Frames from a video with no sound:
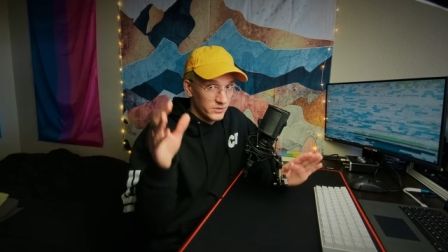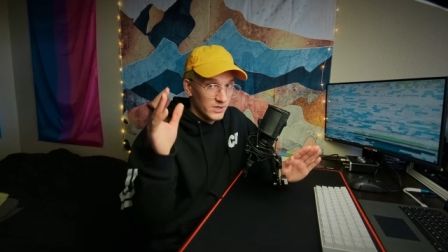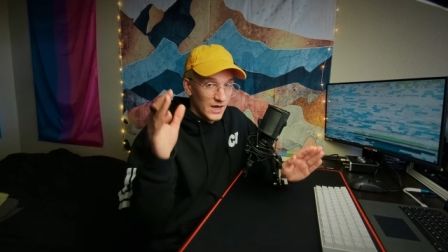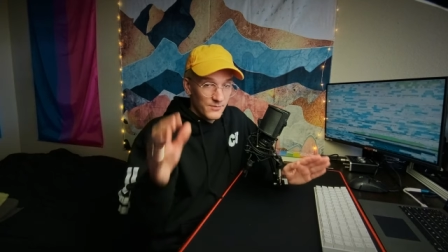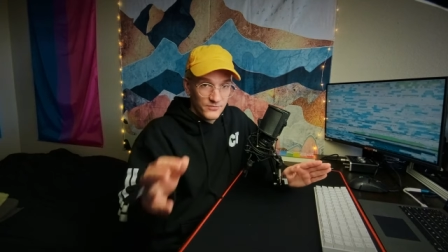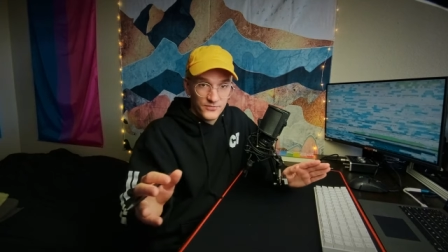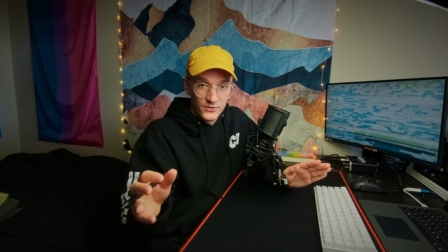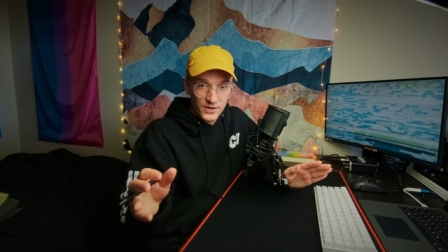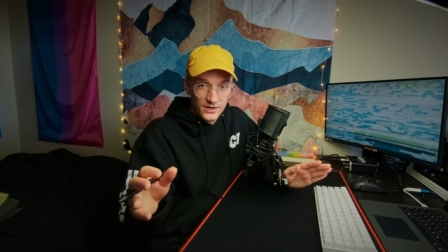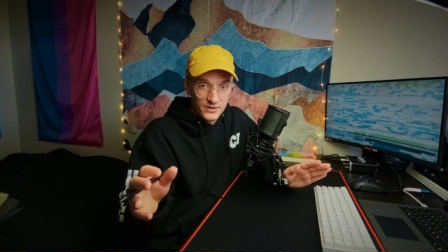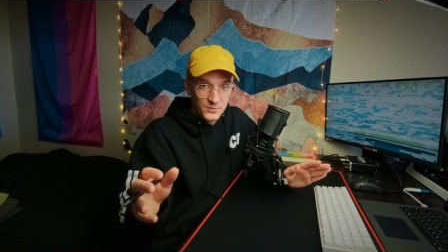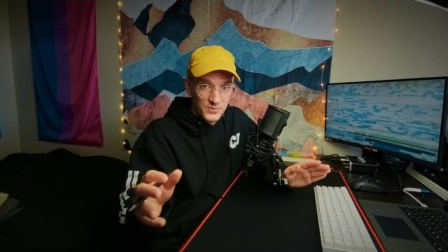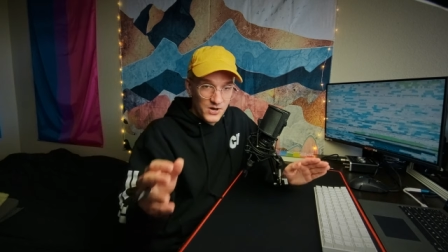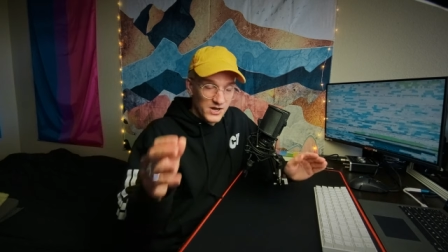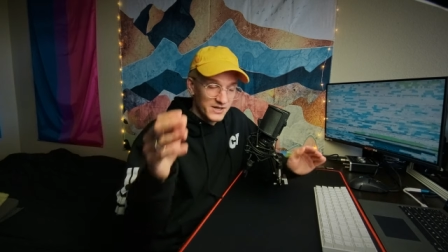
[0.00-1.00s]
Grab your phone out of
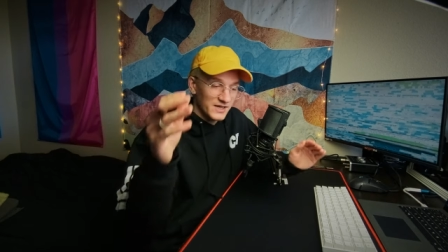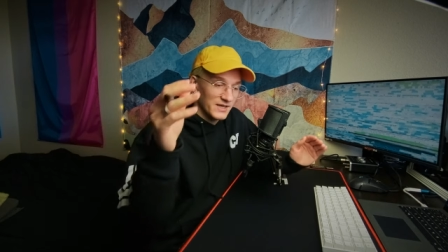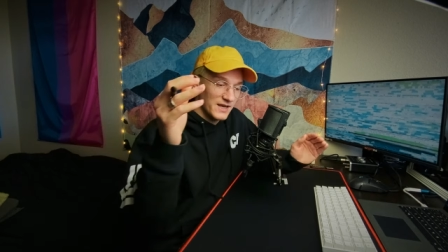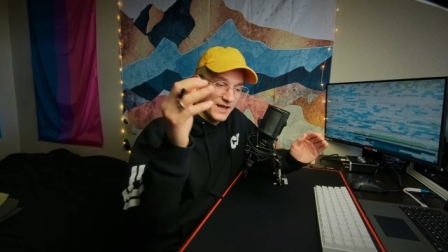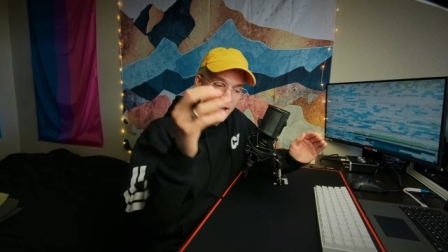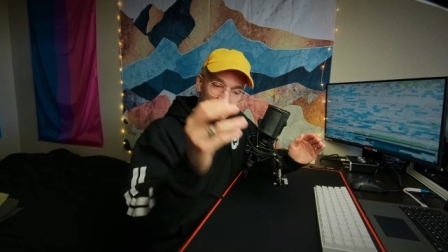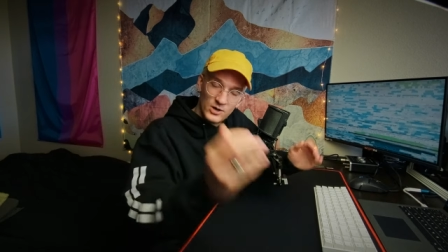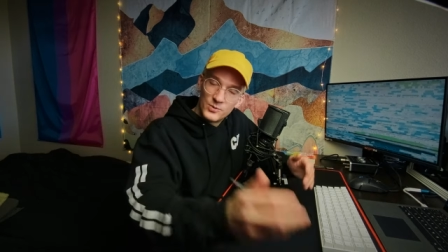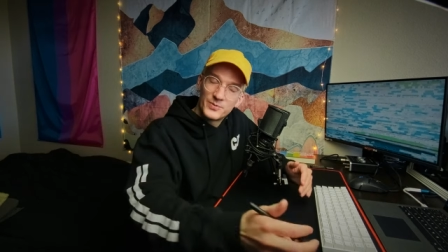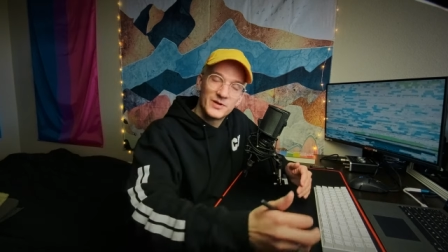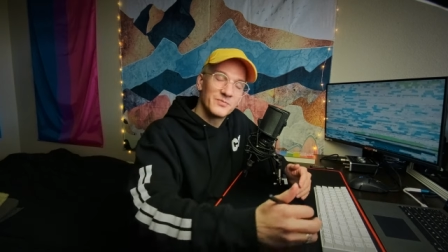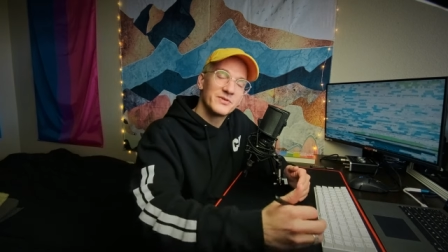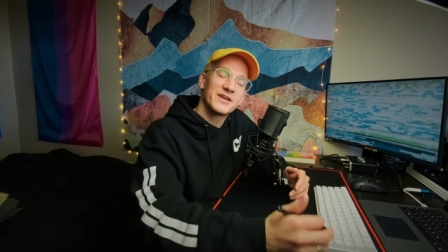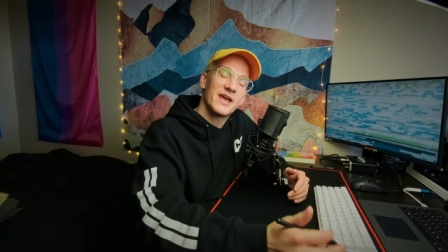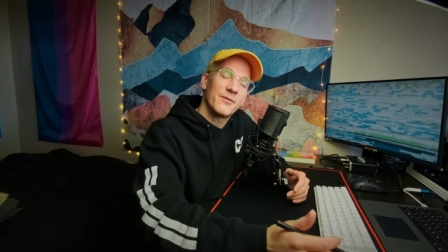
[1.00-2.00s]
your pocket and open
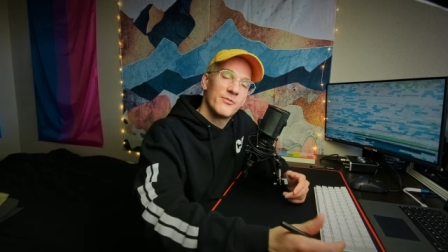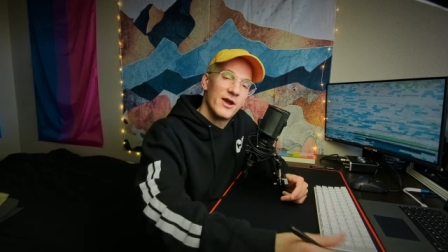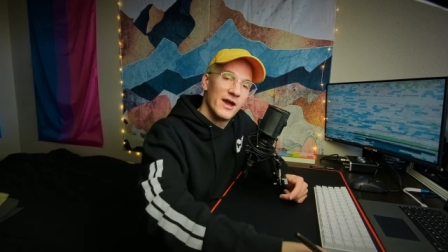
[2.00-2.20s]
up the camera